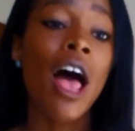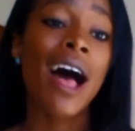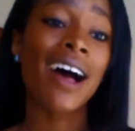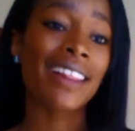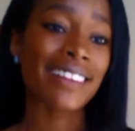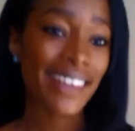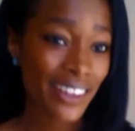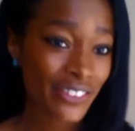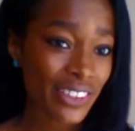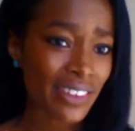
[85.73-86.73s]
The
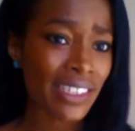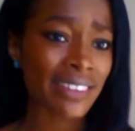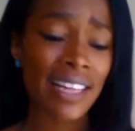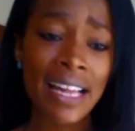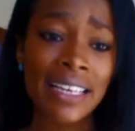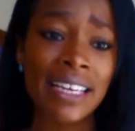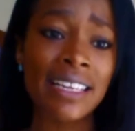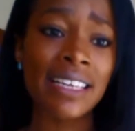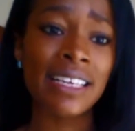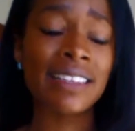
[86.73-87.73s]
second reason is that
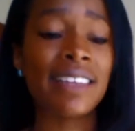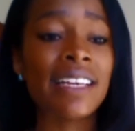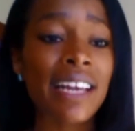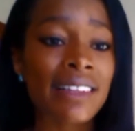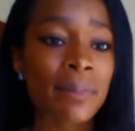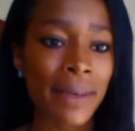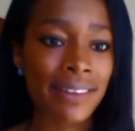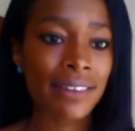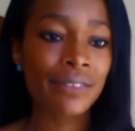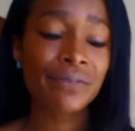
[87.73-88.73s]
it is
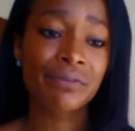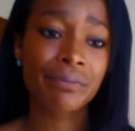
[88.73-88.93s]
inexpensive,